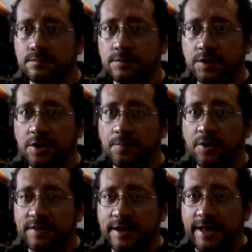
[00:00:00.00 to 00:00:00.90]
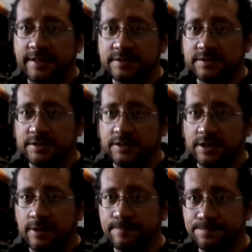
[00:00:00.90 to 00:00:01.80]
another part that ends the
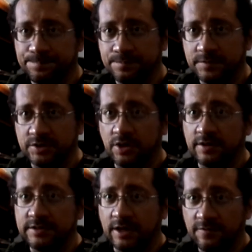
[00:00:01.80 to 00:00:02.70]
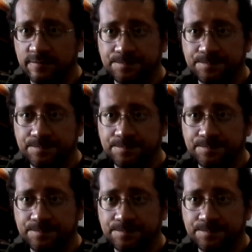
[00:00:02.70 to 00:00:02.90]
song itself,